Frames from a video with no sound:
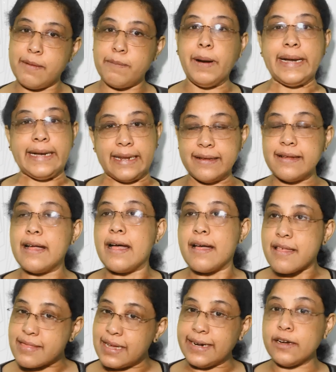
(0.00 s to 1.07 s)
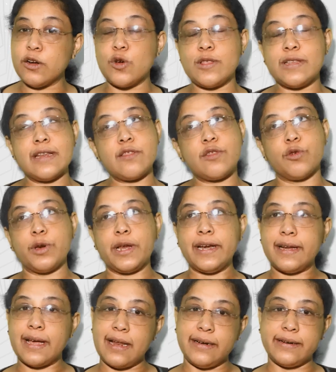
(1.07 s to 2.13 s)
but certain questions you
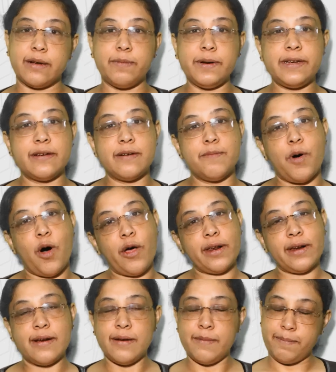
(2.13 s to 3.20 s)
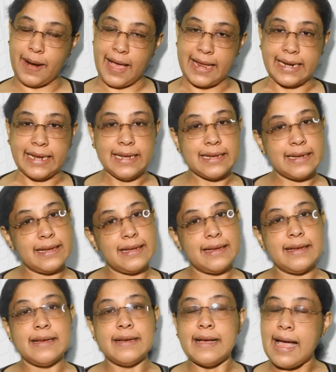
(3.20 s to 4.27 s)
need a little bit more planning.
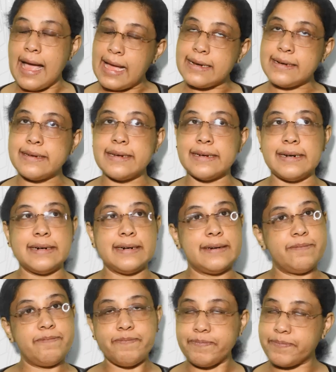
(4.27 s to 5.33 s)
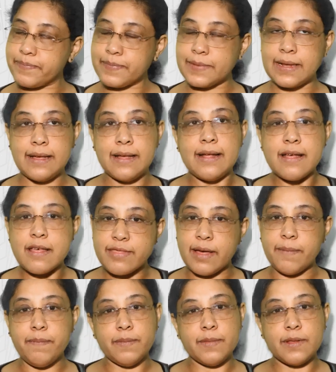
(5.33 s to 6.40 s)
And some